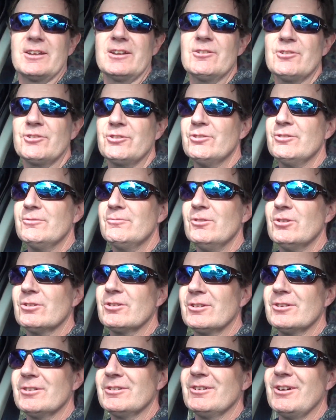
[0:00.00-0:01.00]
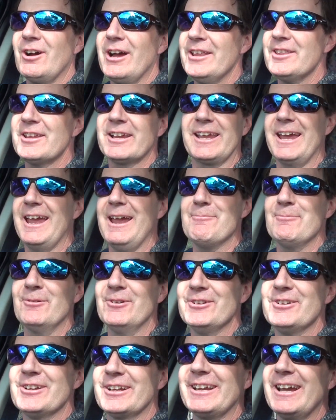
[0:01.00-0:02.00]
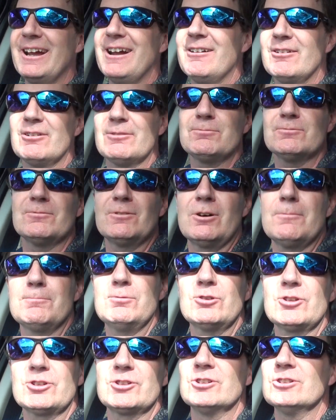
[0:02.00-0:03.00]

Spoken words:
and I thought, look, I had the camera in the car and I'll put it